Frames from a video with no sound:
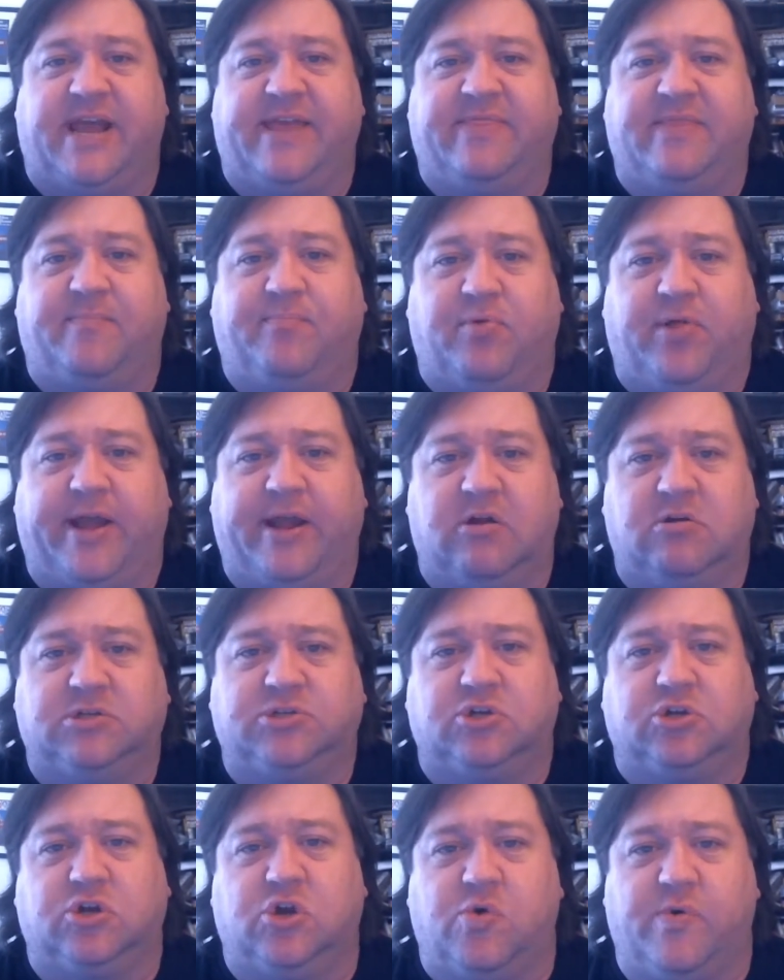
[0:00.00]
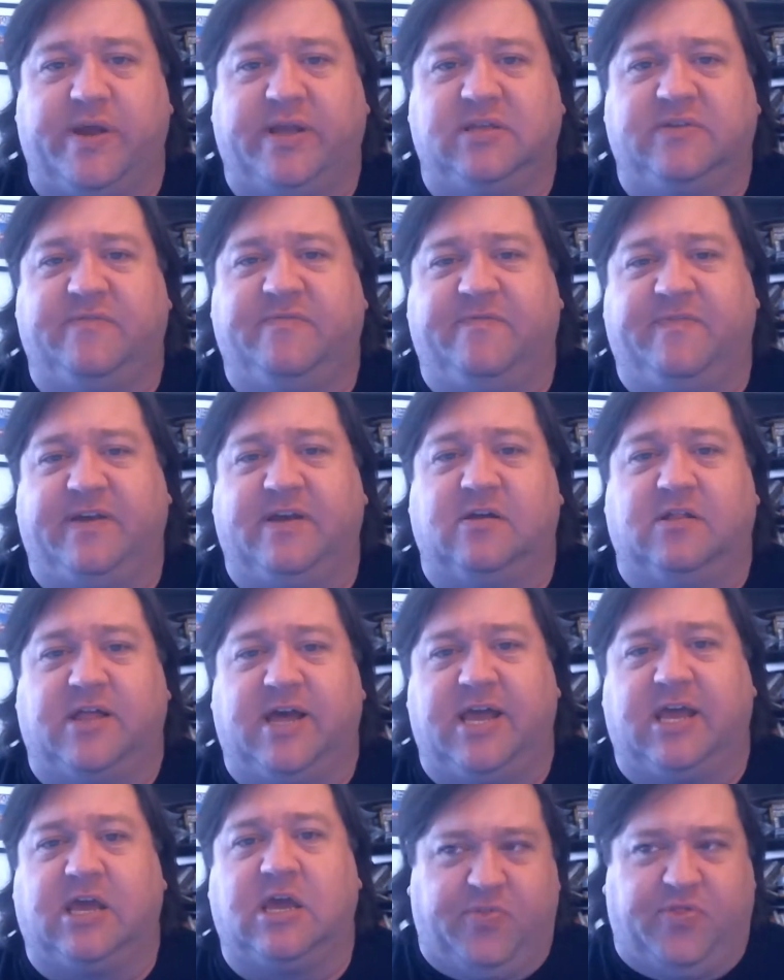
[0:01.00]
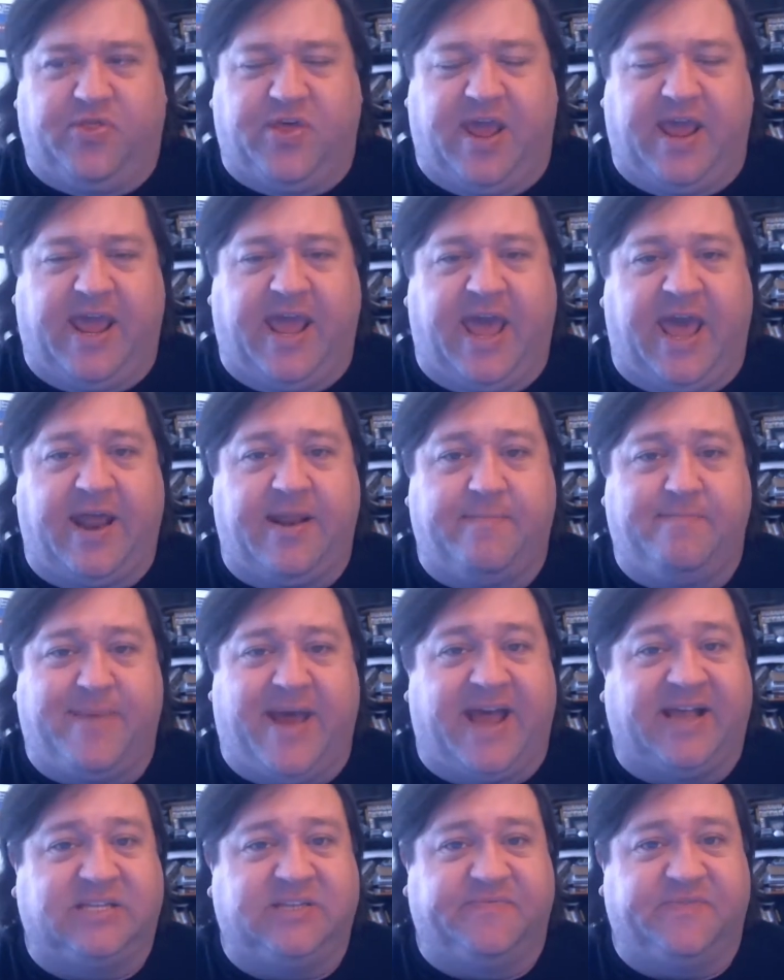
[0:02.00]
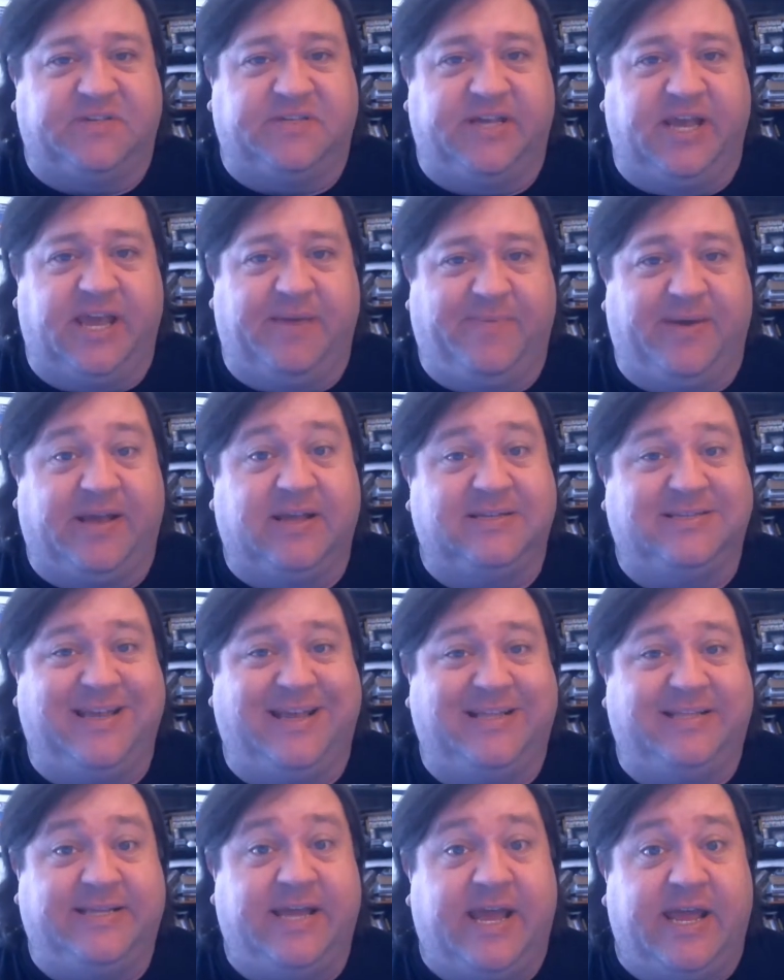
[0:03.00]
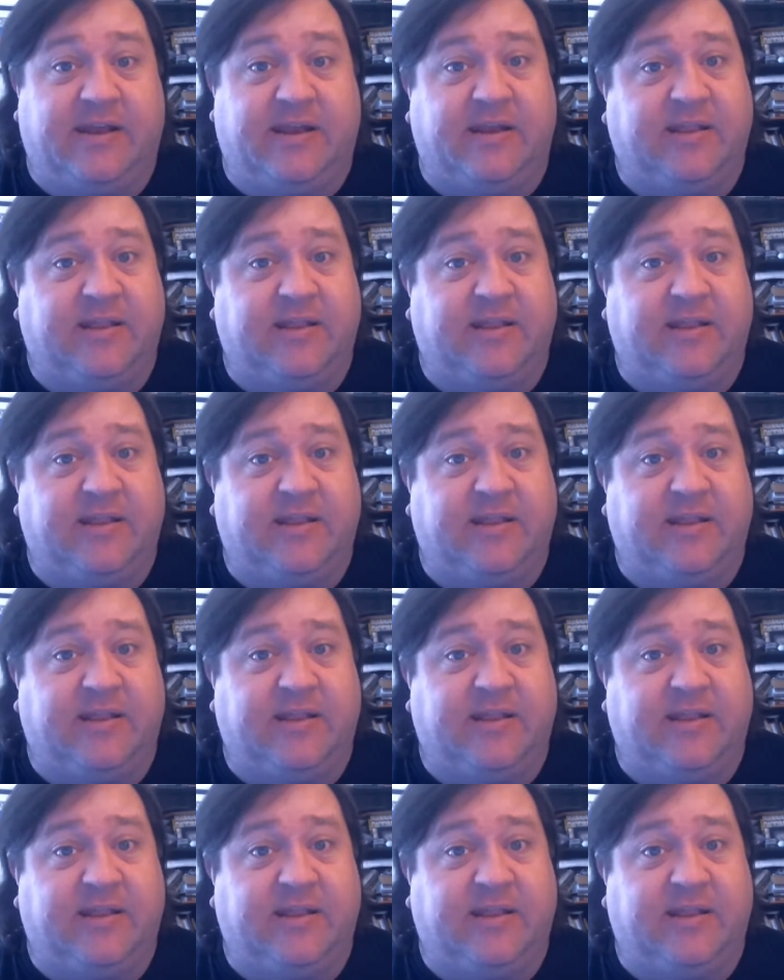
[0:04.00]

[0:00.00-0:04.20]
and the players are going to feel like they had a massive say because they did.